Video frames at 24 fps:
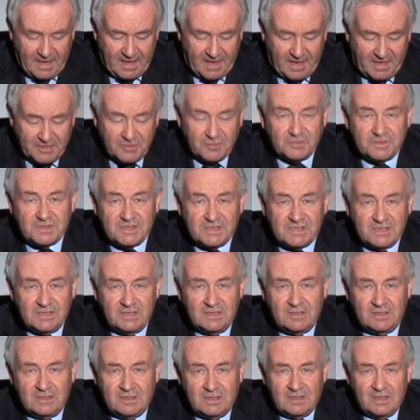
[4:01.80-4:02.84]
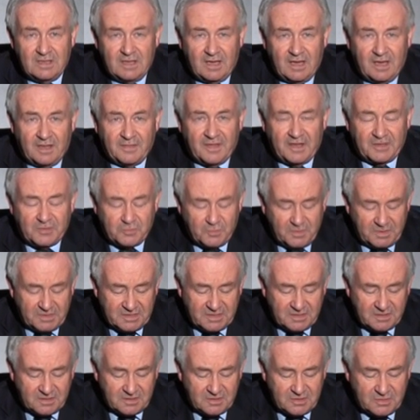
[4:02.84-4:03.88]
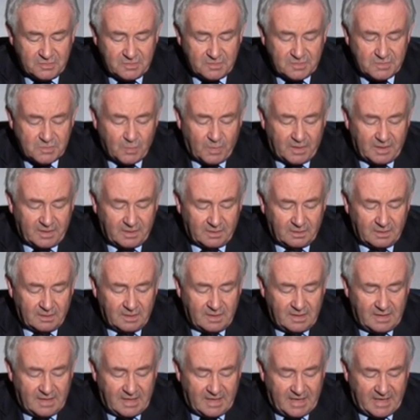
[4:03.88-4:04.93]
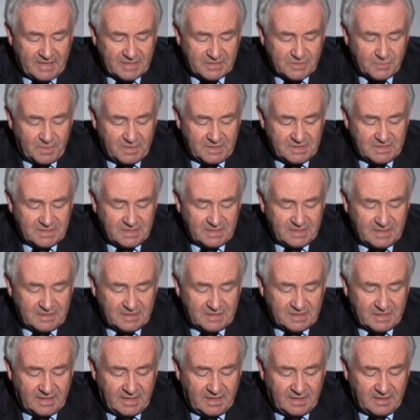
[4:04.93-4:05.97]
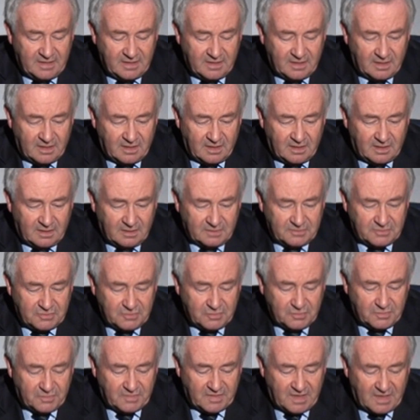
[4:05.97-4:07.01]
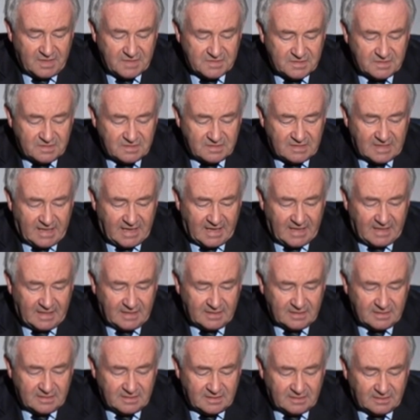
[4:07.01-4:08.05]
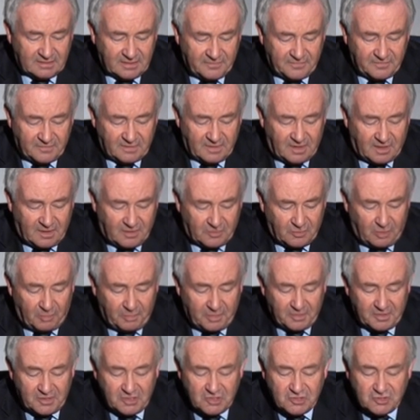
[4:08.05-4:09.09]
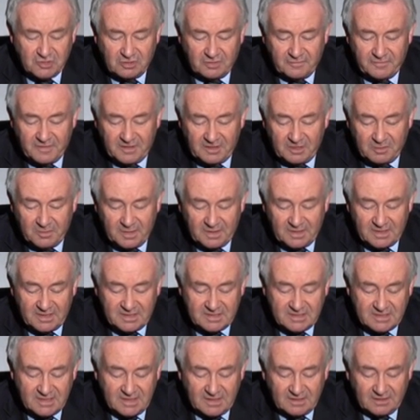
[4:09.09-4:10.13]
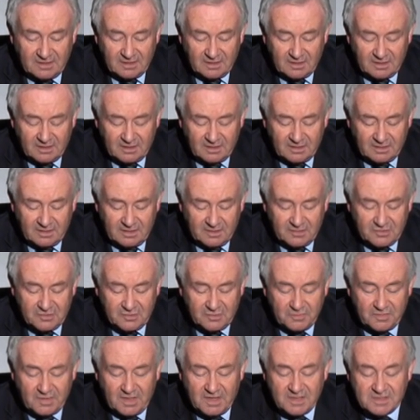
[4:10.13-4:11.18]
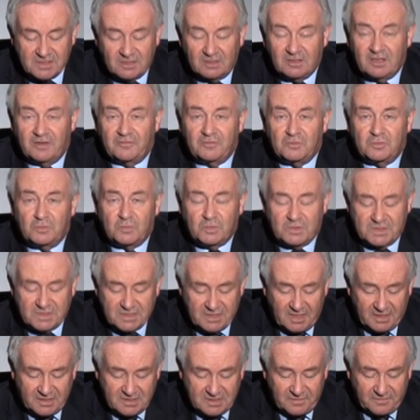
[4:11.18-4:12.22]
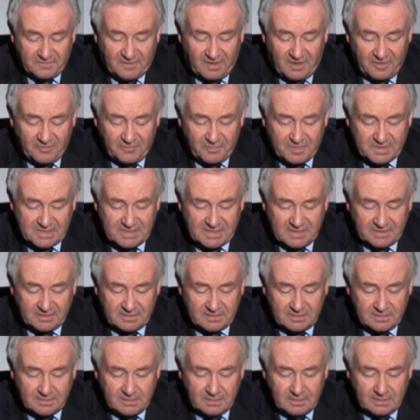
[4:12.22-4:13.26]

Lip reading: and you'll see that we didn't do as well as we did in 2011. Our operational availability in 2011 was 95%.